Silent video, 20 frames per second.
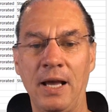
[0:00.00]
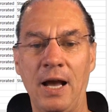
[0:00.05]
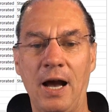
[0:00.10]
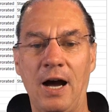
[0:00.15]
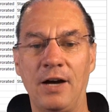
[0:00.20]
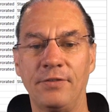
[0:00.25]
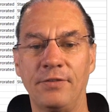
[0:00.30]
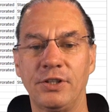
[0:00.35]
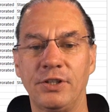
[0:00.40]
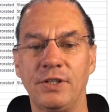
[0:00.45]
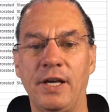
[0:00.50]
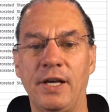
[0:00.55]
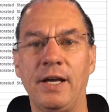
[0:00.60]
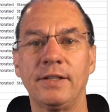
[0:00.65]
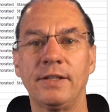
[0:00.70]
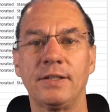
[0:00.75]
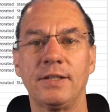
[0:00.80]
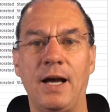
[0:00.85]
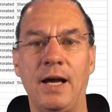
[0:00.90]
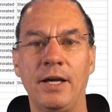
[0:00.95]
After
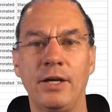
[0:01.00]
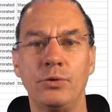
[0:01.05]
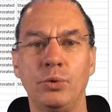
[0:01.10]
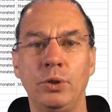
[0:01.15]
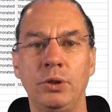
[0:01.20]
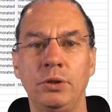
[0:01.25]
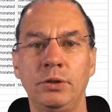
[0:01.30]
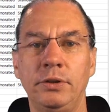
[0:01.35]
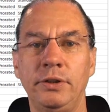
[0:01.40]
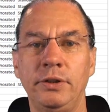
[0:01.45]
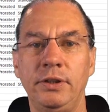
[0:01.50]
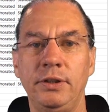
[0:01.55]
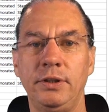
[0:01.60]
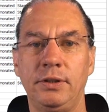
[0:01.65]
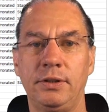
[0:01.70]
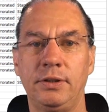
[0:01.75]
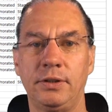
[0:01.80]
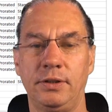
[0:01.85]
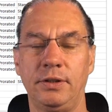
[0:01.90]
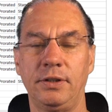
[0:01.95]
that, I will
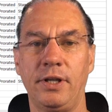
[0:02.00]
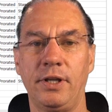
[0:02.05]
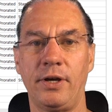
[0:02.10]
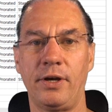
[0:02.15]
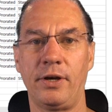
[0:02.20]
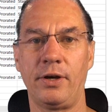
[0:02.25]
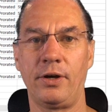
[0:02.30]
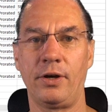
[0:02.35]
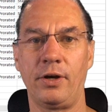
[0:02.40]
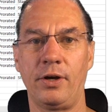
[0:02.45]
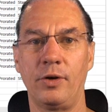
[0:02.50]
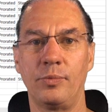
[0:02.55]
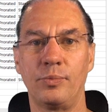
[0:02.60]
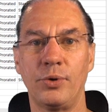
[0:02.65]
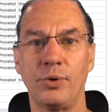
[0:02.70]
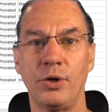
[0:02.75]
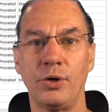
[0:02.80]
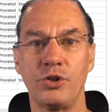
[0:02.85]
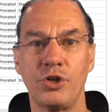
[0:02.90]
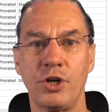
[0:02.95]
need the
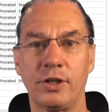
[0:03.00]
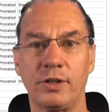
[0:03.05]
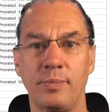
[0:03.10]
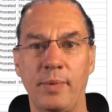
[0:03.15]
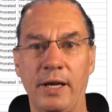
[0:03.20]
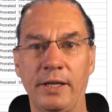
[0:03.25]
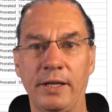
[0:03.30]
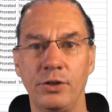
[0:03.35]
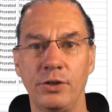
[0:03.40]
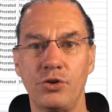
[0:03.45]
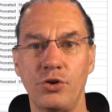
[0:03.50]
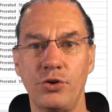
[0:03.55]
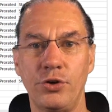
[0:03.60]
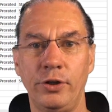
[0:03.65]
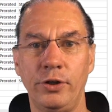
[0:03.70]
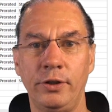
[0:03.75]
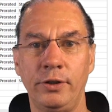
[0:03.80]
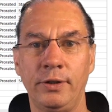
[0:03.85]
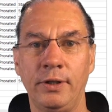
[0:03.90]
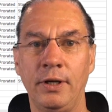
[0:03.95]
project
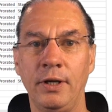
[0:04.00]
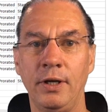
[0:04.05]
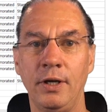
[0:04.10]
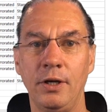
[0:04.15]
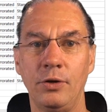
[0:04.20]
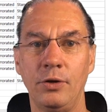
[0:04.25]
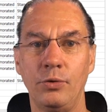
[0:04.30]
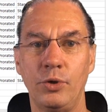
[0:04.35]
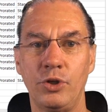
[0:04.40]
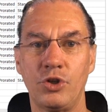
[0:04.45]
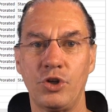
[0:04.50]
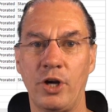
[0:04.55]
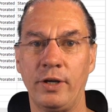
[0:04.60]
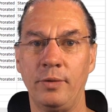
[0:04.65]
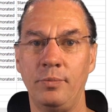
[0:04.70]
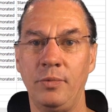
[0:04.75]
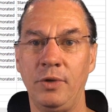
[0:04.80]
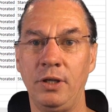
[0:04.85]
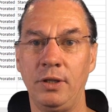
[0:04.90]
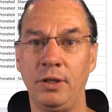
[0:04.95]
manager, which I
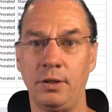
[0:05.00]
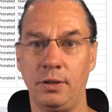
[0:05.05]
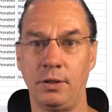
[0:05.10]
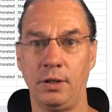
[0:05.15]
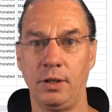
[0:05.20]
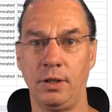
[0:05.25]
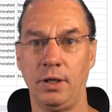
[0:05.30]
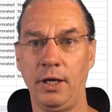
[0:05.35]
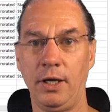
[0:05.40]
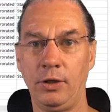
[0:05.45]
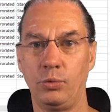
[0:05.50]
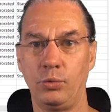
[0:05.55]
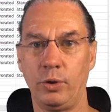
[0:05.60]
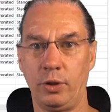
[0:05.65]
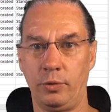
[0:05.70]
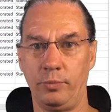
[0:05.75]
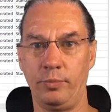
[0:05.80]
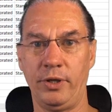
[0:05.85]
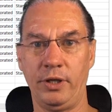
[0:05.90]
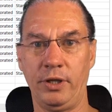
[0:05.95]
mean, it
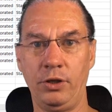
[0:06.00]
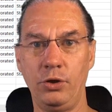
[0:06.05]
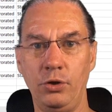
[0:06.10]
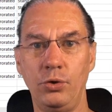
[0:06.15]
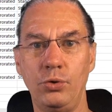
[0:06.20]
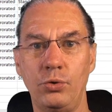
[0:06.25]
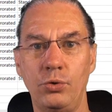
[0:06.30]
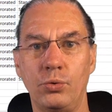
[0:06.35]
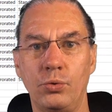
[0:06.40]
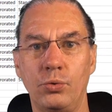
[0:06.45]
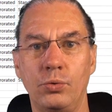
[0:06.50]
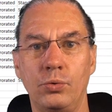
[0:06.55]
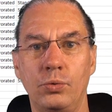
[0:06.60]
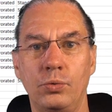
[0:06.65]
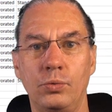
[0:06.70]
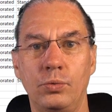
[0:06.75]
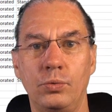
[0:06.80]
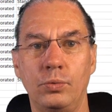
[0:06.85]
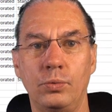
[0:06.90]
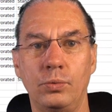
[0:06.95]
will be you.
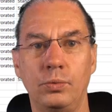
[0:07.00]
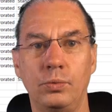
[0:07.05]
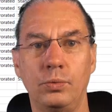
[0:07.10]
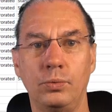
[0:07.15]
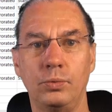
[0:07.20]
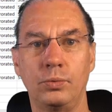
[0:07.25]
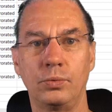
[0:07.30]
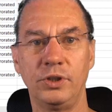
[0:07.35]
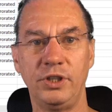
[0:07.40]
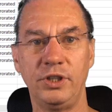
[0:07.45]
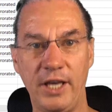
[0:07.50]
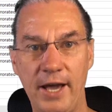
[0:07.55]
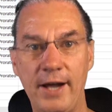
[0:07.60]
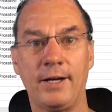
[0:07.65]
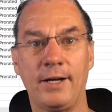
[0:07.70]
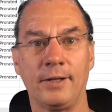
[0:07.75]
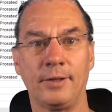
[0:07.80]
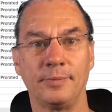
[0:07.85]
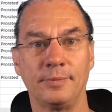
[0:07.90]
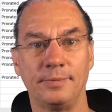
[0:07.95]

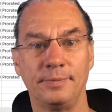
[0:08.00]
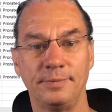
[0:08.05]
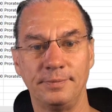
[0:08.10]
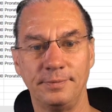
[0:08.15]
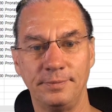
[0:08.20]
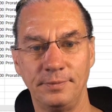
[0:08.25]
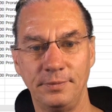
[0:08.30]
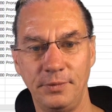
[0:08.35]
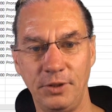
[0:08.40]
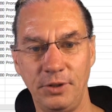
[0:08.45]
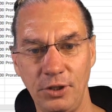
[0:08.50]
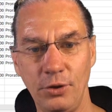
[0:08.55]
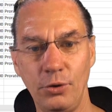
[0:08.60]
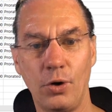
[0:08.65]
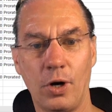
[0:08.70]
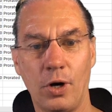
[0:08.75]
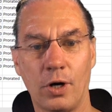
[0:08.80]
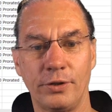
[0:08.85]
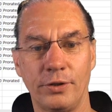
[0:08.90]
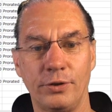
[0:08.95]
Yeah, you
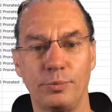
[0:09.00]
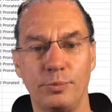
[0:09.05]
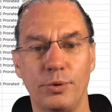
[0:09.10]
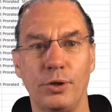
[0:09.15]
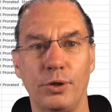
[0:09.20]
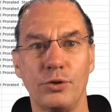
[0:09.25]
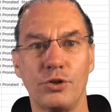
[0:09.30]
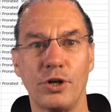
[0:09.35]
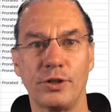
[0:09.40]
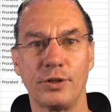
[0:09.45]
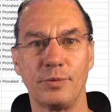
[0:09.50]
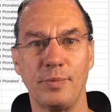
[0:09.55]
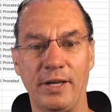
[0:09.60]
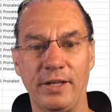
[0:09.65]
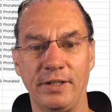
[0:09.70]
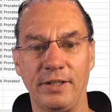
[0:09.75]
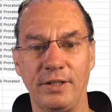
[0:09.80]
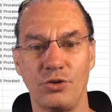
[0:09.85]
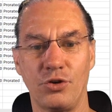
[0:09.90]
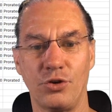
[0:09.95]
are the project
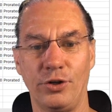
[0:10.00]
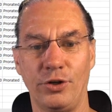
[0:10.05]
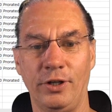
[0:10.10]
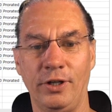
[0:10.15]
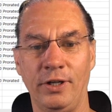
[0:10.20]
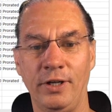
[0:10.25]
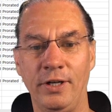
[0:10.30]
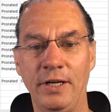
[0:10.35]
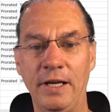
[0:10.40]
manager.